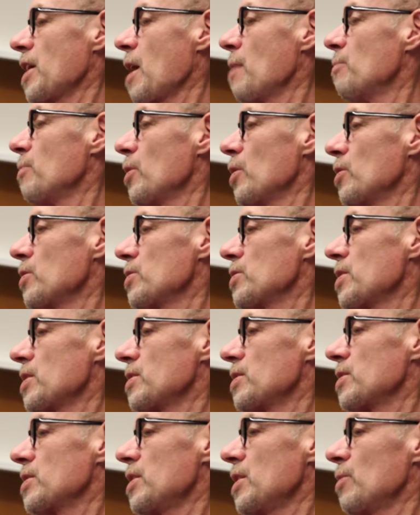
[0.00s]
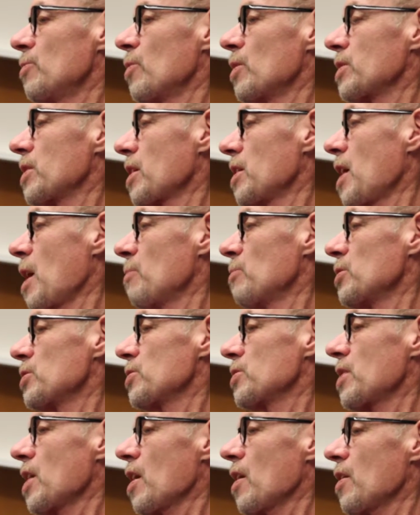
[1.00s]
numbers and seeing what the
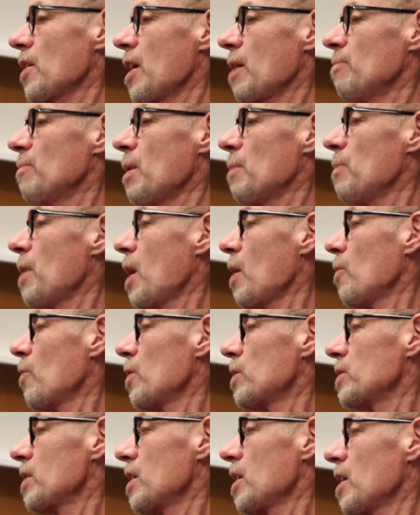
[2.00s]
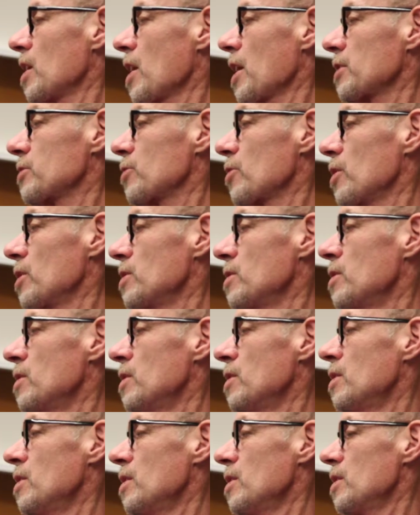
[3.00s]
numbers tell them about what the electorate
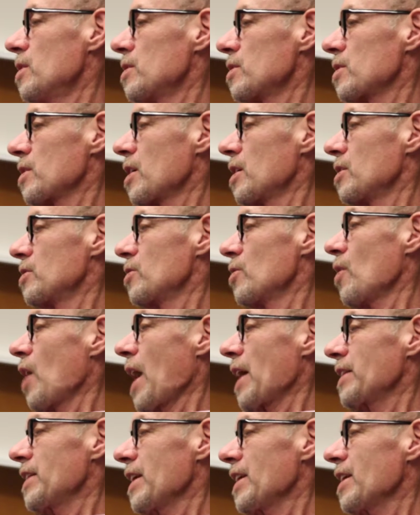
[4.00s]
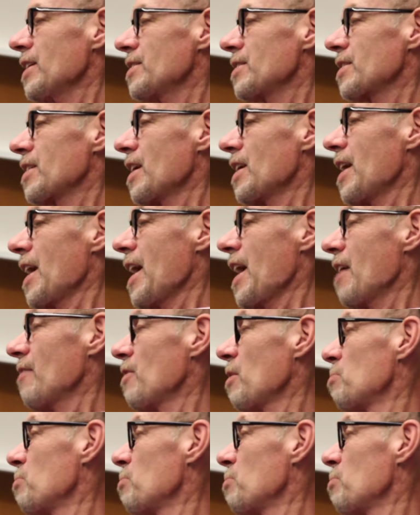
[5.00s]
is going to do. I think it's going to have